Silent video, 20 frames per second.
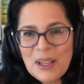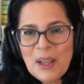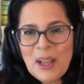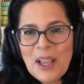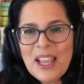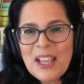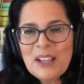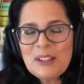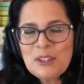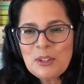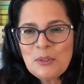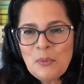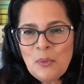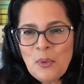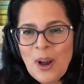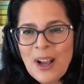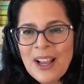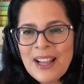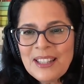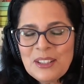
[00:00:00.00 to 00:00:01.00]
It's
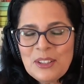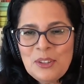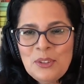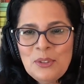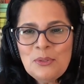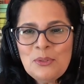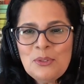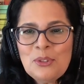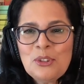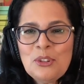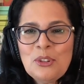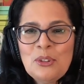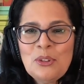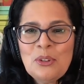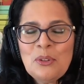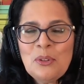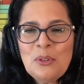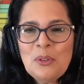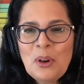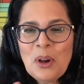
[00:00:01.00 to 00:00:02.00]
what you
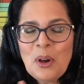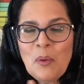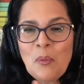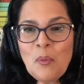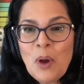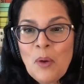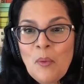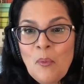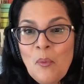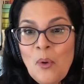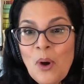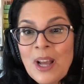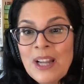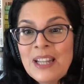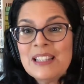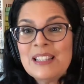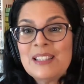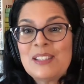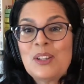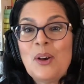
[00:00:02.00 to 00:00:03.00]
do with
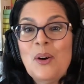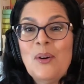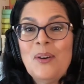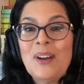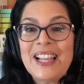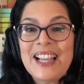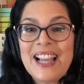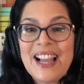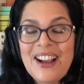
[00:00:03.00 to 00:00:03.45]
what is going